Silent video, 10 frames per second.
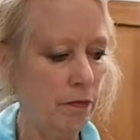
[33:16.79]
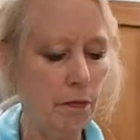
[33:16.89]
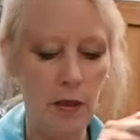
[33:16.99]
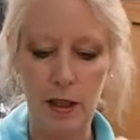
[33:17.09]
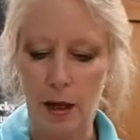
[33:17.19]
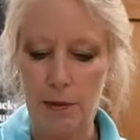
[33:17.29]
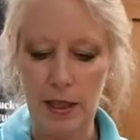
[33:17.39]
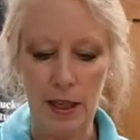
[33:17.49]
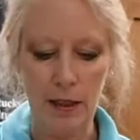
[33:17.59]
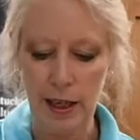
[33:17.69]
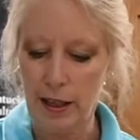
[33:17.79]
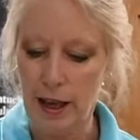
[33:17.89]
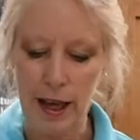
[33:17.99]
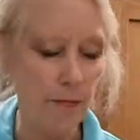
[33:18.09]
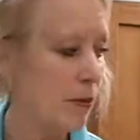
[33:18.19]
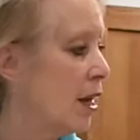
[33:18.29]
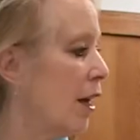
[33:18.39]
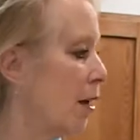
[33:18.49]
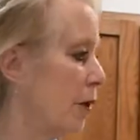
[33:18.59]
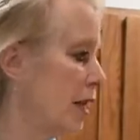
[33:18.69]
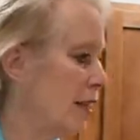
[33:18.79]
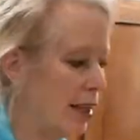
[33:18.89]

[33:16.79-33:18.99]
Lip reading: put it up and down like that. And we need to